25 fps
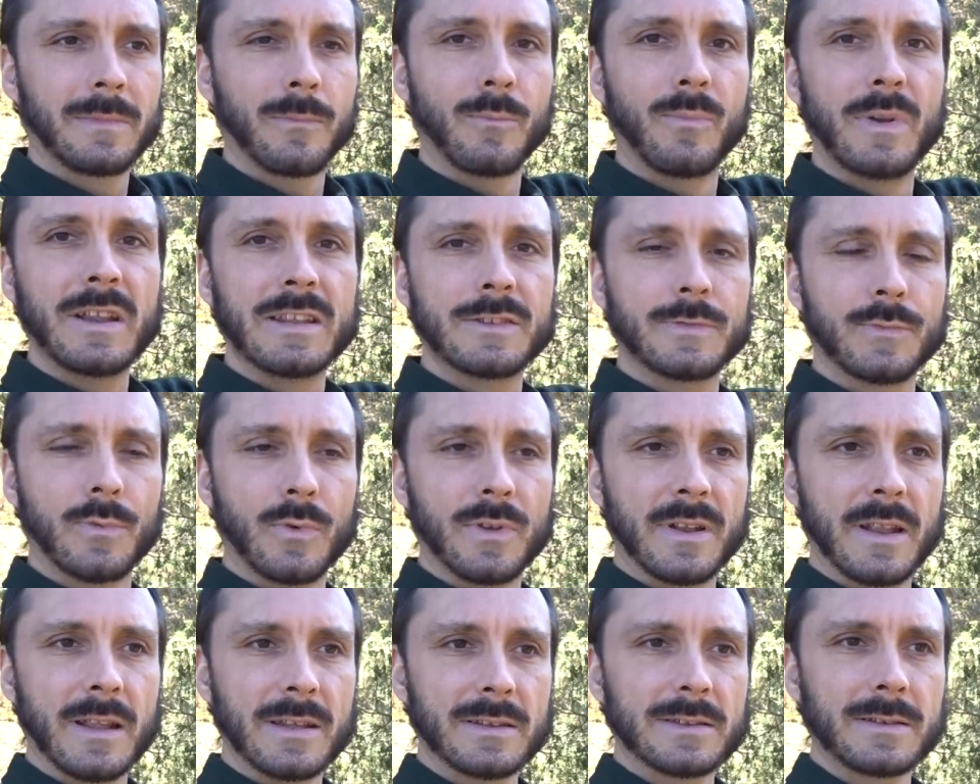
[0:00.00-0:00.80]

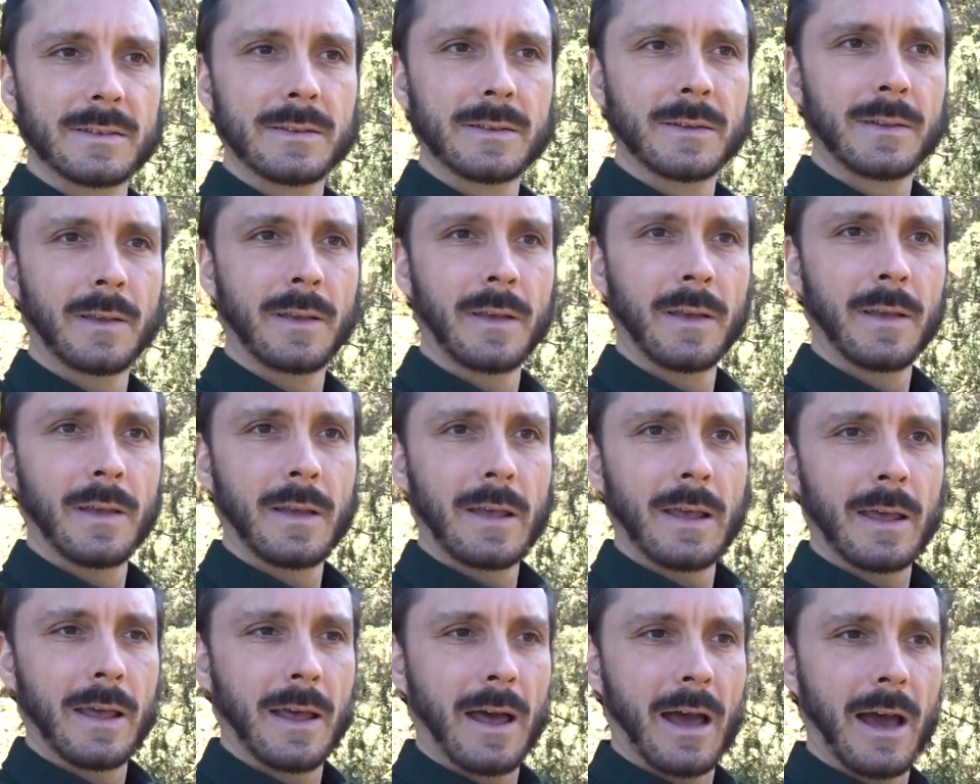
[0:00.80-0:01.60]
blissfulness
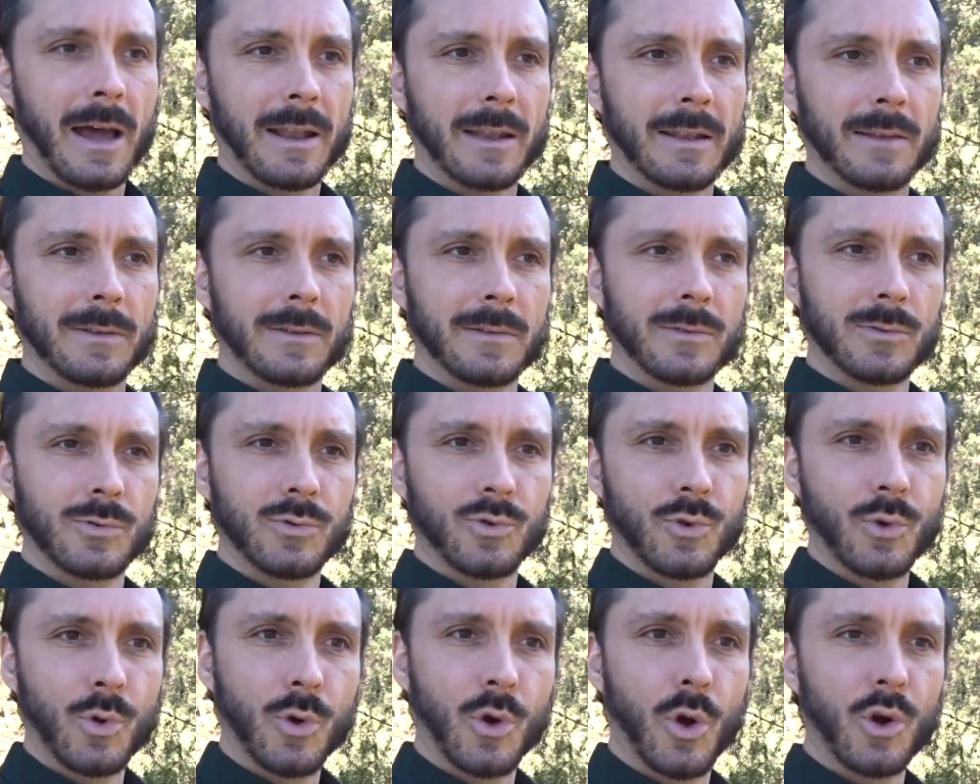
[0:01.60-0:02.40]
and
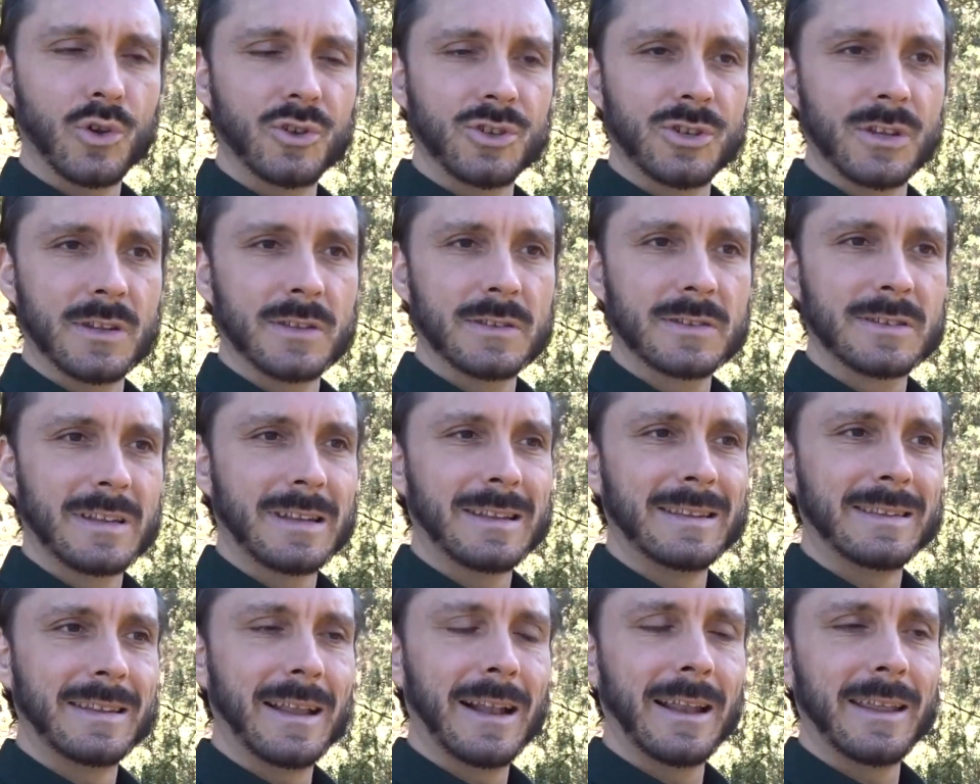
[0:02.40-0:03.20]
true conscience,
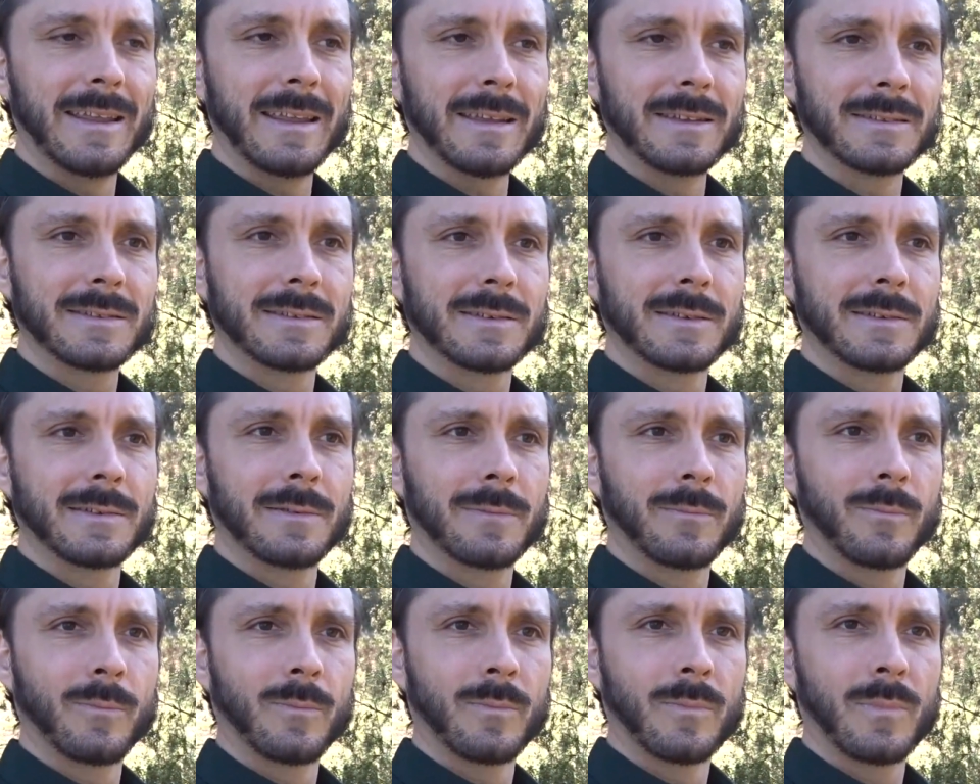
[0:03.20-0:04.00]
intelligence,
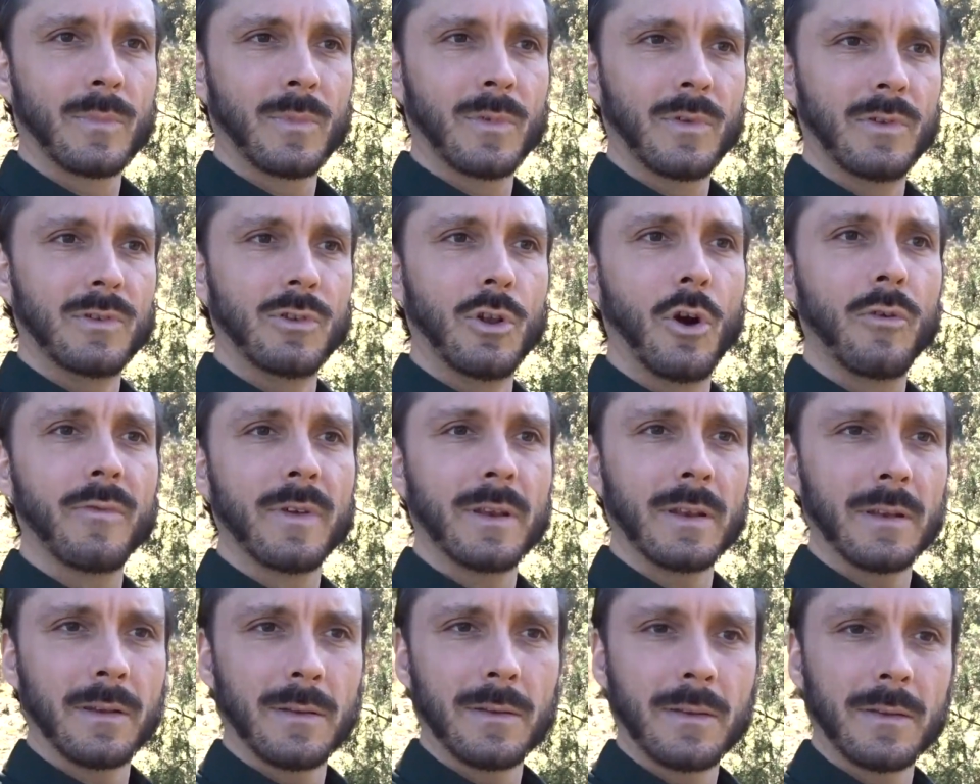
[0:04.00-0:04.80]

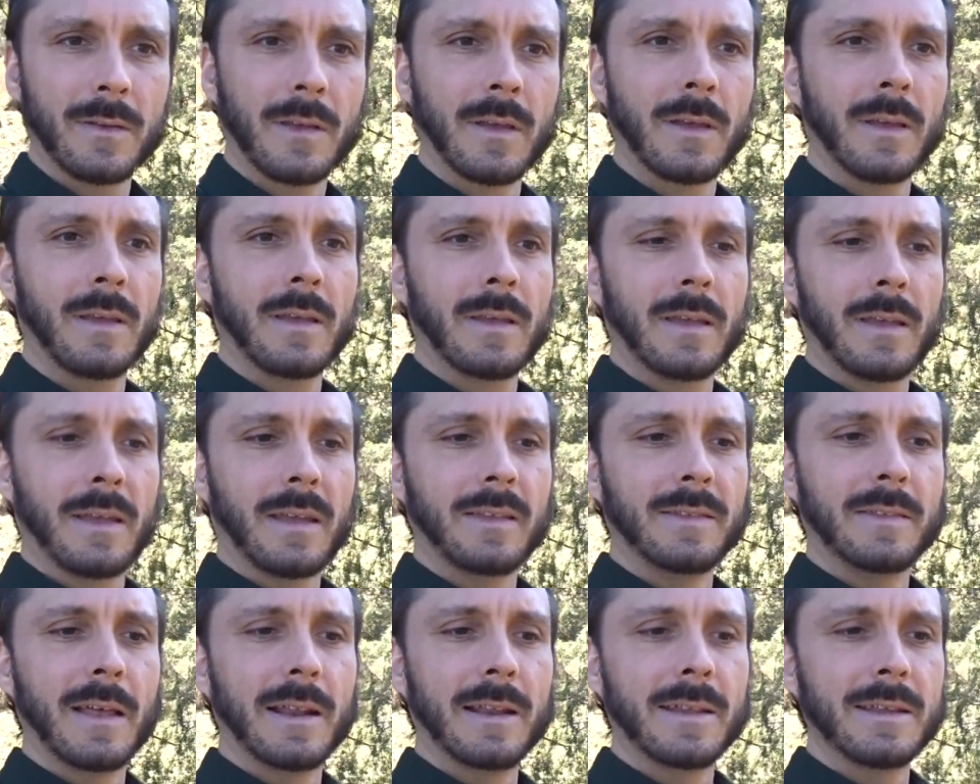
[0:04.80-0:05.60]
loving
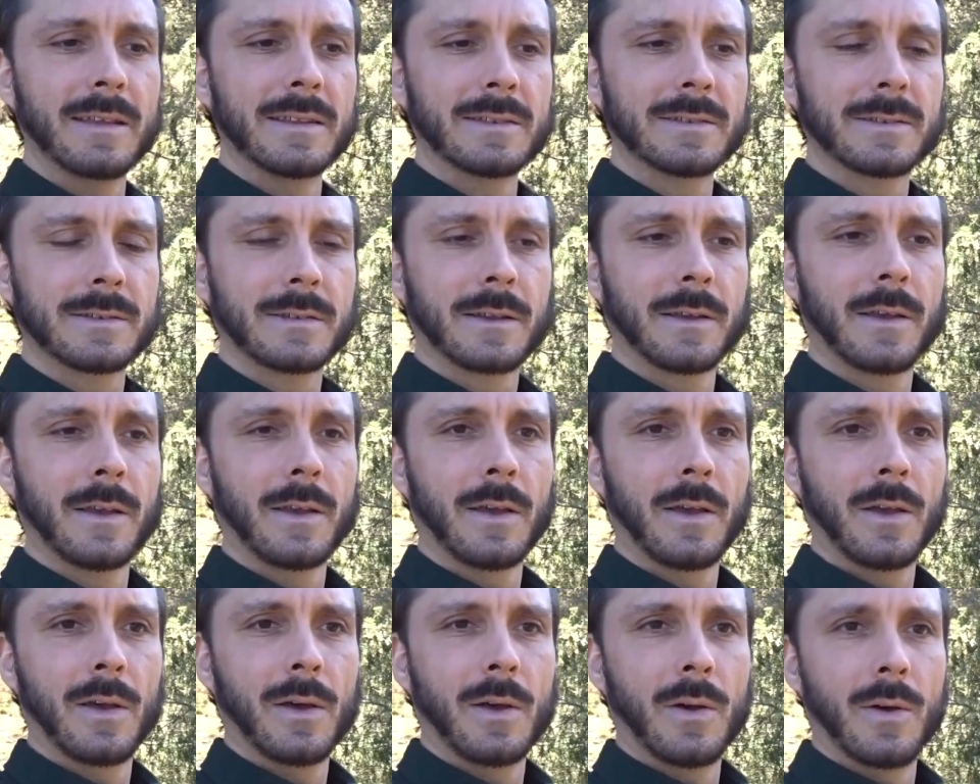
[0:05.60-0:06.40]
intelligence
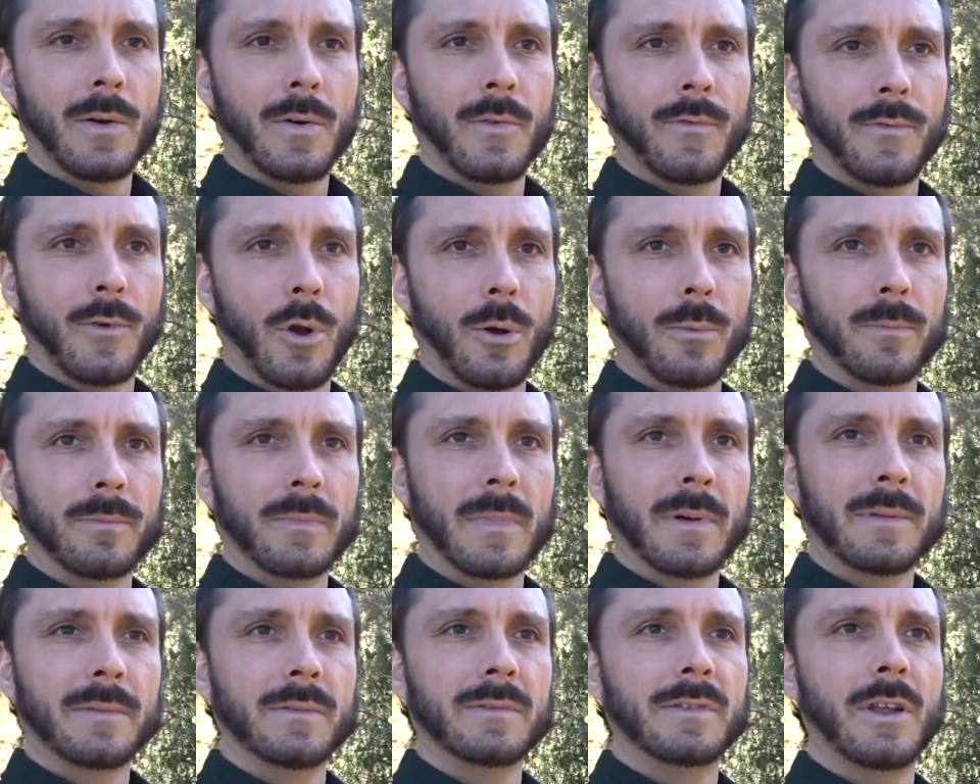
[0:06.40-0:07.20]

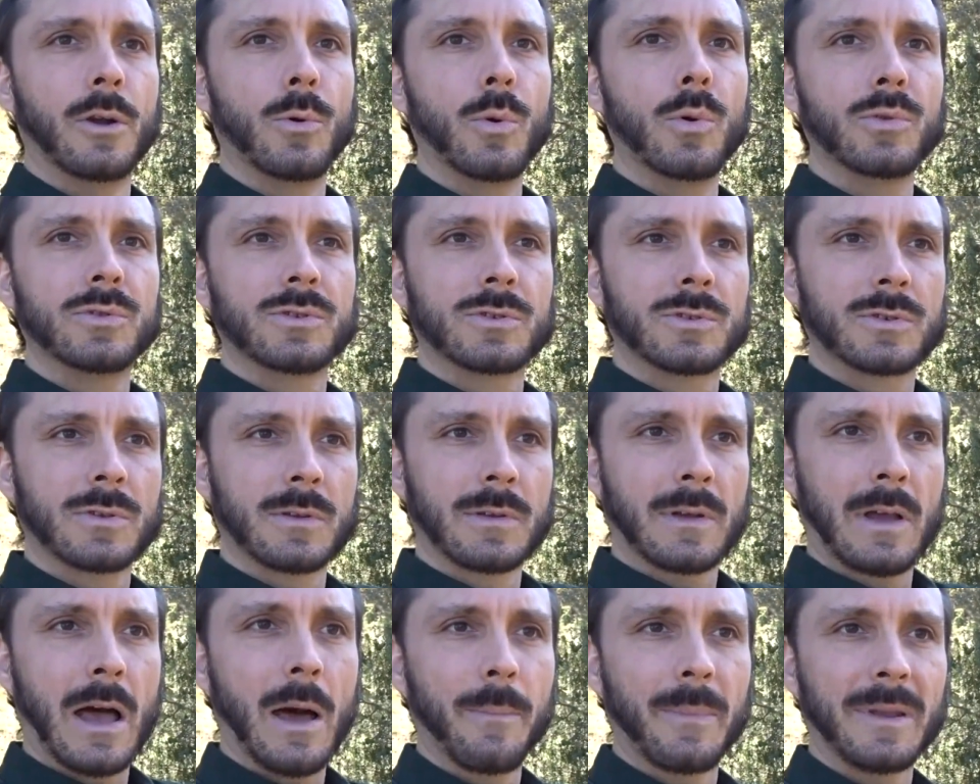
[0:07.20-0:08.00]
from the roots
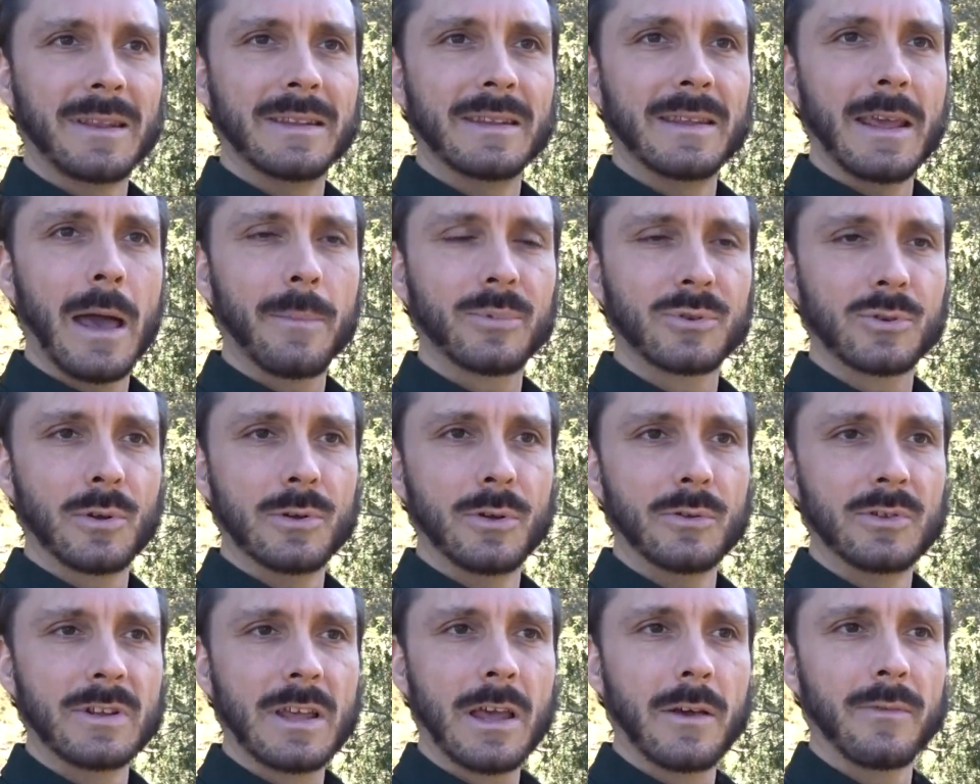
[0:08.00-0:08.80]
up in the
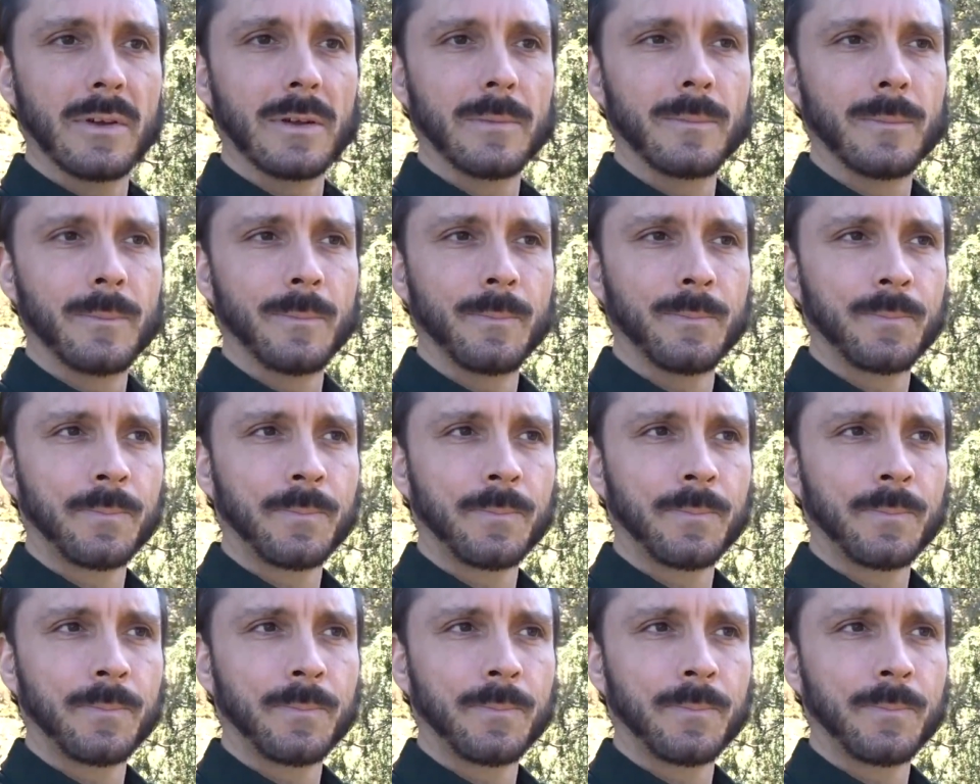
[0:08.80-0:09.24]
absolute heaven,